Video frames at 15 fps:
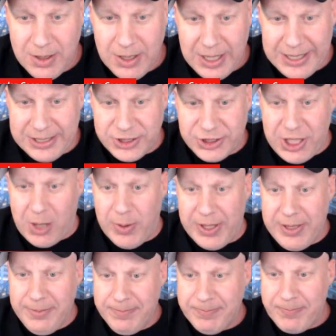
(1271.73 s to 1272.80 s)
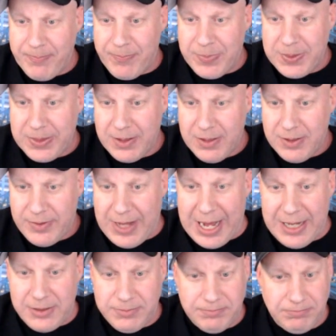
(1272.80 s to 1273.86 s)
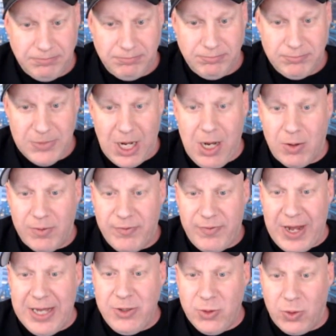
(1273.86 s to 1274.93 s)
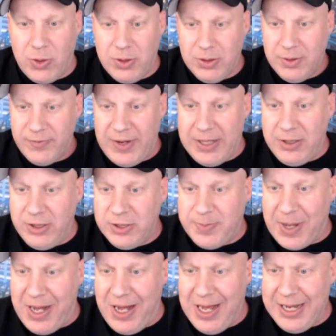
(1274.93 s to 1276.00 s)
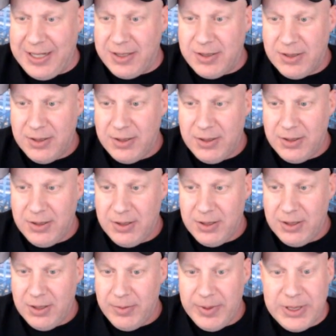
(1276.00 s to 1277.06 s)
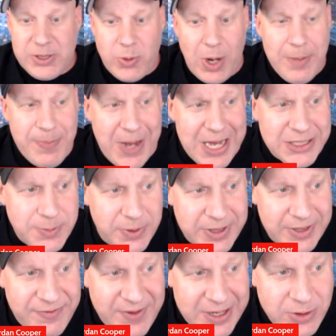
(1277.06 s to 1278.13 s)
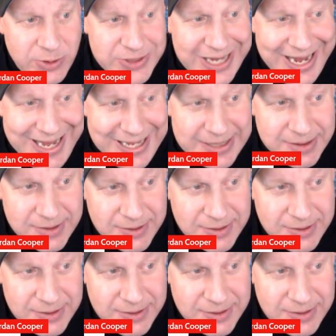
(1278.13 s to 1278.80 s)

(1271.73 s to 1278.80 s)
And it's showing that, FanDuel is behind. It's quite possible that FanDuel's ahead,